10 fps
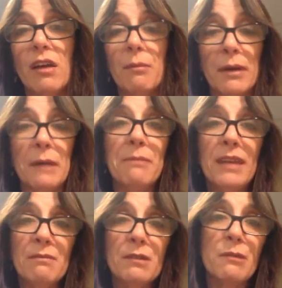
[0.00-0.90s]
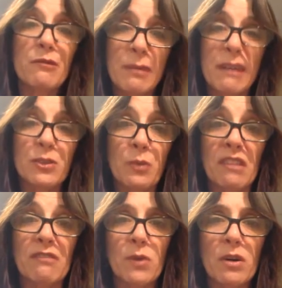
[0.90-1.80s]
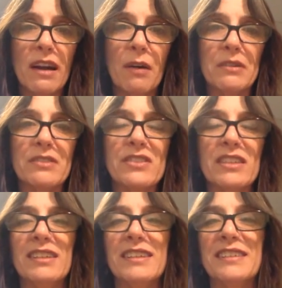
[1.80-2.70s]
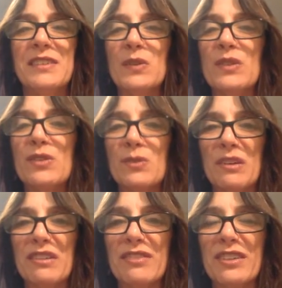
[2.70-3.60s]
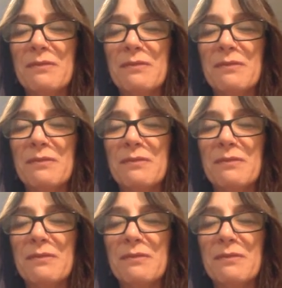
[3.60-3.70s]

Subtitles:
but a minimum of about 24 hours. So this is wonderful.